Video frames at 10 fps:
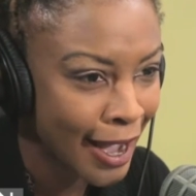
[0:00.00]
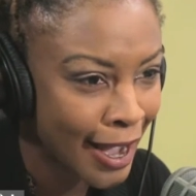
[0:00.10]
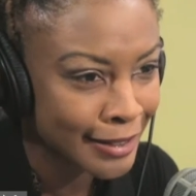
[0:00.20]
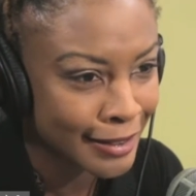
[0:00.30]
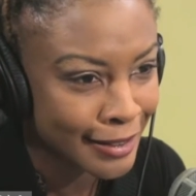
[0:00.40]

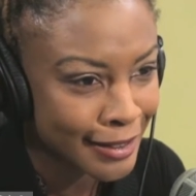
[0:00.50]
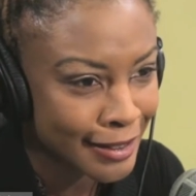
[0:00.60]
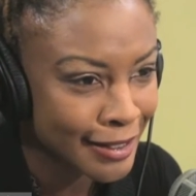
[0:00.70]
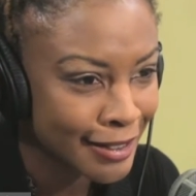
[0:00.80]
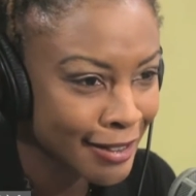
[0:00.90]
sand, sea,
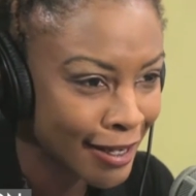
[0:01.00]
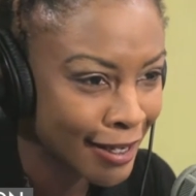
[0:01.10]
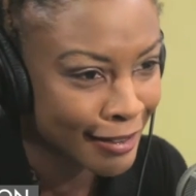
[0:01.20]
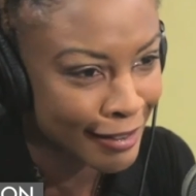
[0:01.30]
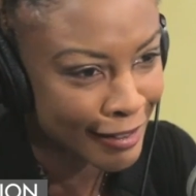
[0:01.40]

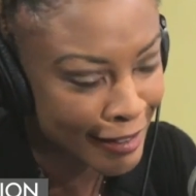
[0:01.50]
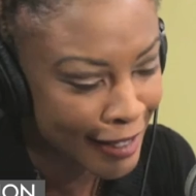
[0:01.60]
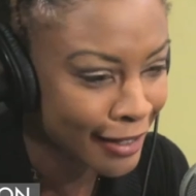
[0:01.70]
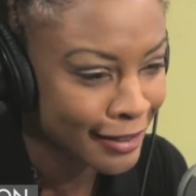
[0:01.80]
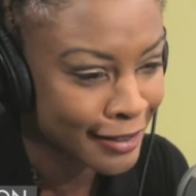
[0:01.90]
sun, Mm -hmm.
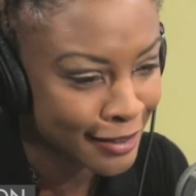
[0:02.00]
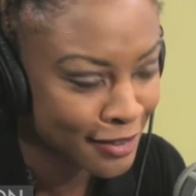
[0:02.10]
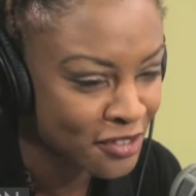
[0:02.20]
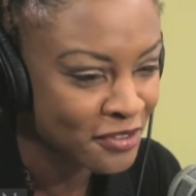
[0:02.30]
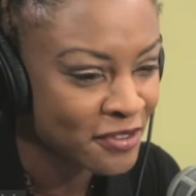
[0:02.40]
sex,
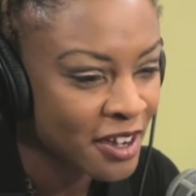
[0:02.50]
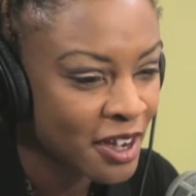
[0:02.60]
surf,